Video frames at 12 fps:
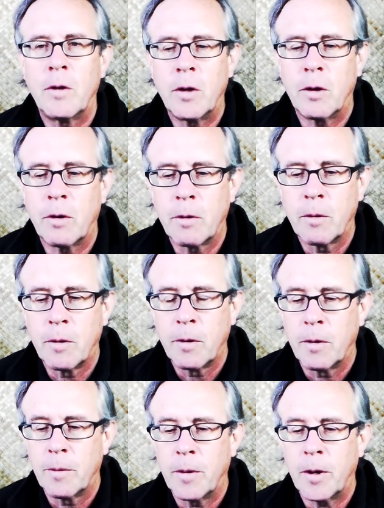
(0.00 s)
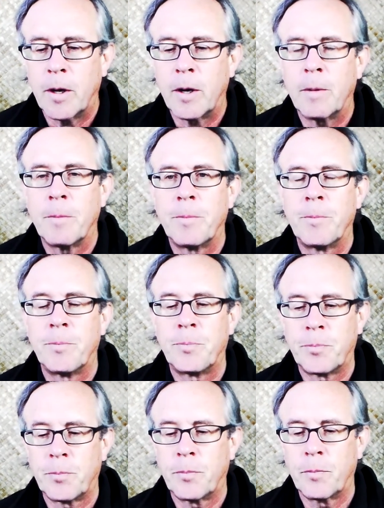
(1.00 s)
their uh,
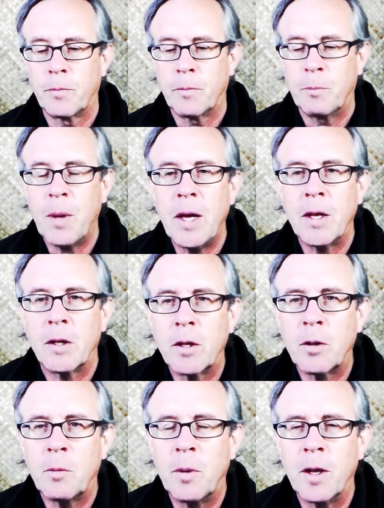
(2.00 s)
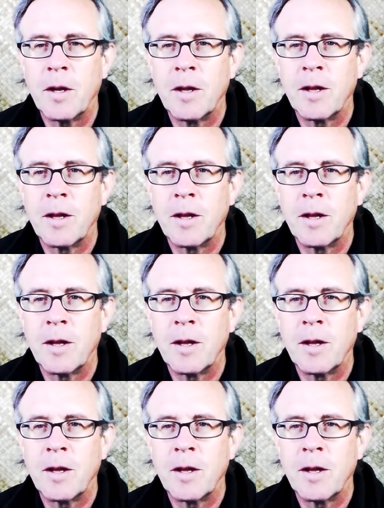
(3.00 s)
pain a little bit,